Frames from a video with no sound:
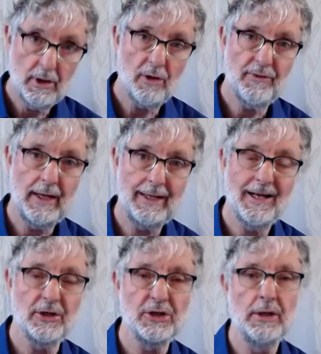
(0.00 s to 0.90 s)
of their
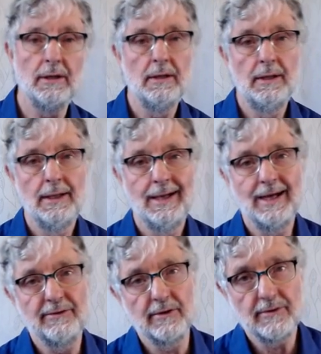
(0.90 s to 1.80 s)
culture
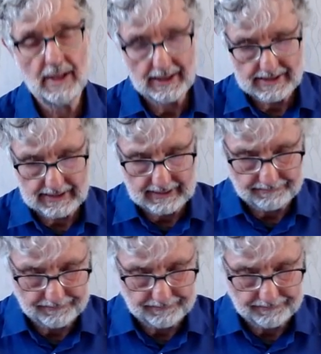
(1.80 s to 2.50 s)
and society.